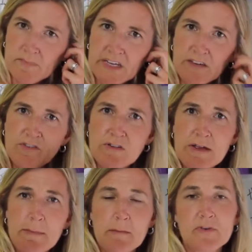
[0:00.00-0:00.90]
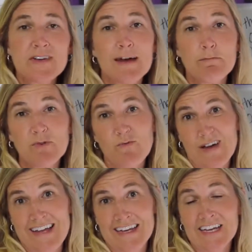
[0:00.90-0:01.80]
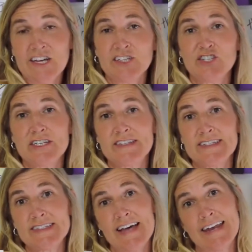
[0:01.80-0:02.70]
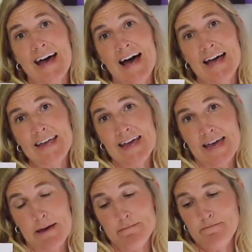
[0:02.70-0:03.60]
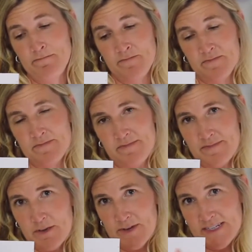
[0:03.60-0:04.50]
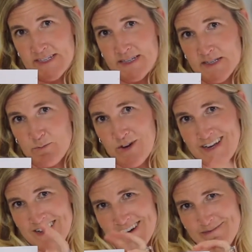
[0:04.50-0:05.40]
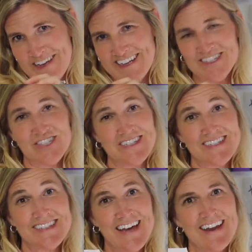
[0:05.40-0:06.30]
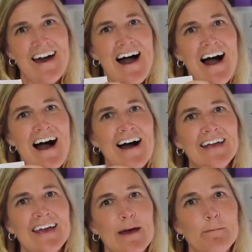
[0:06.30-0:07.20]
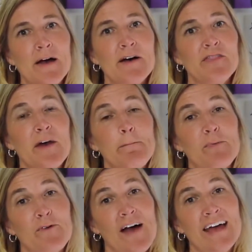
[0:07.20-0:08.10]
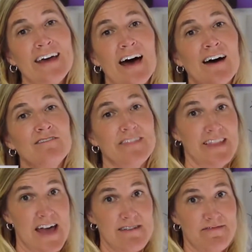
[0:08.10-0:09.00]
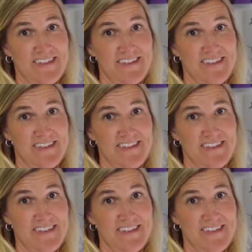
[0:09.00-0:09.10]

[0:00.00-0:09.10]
If you remember number 1, Jesus said, I am, you might see this bread here, because Jesus said, I am the bread of life.